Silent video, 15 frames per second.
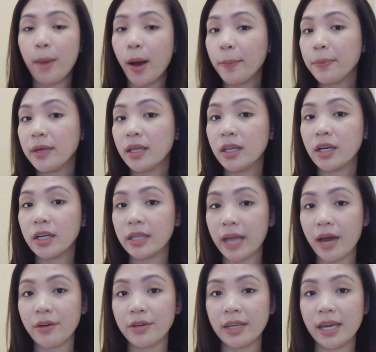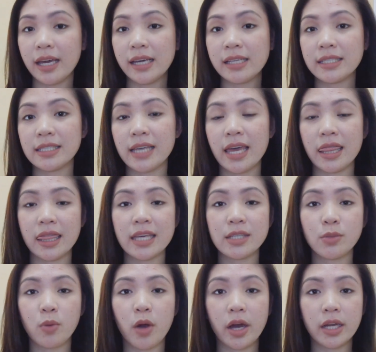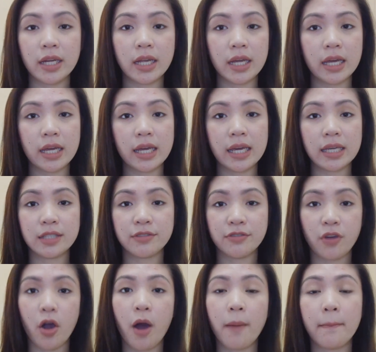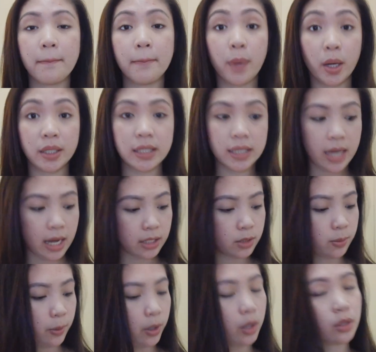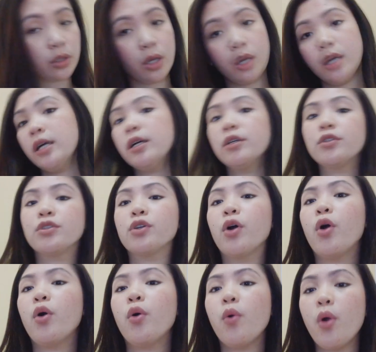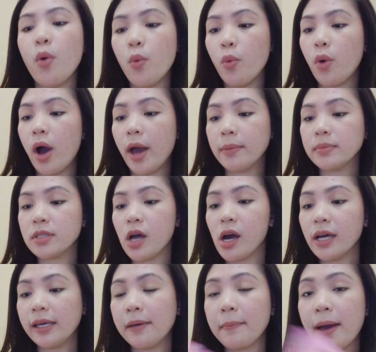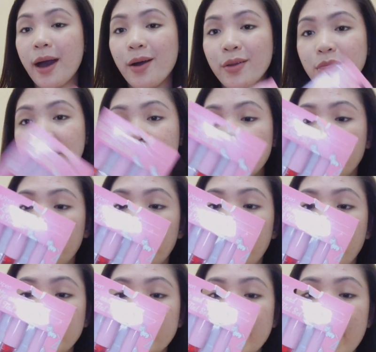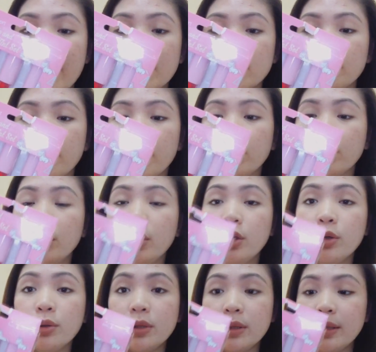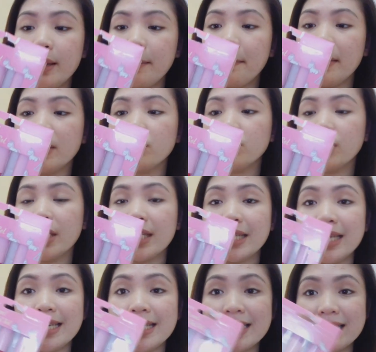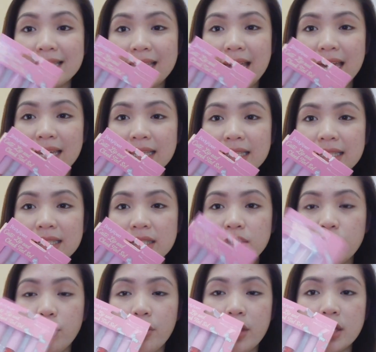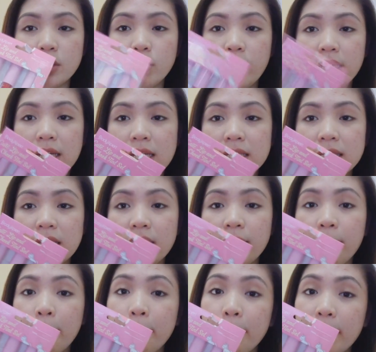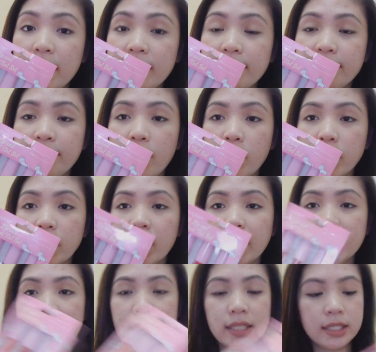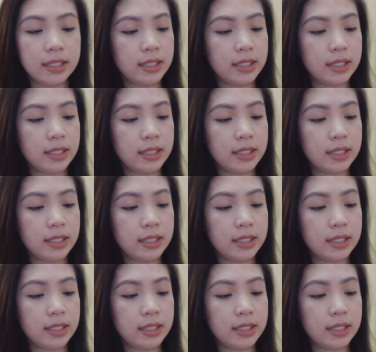popular nowadays, and this one is from Body Xpert. So I'm talking about the Body Xpert Cute Lip and Chic Tint Set. So this one is in the pink variant,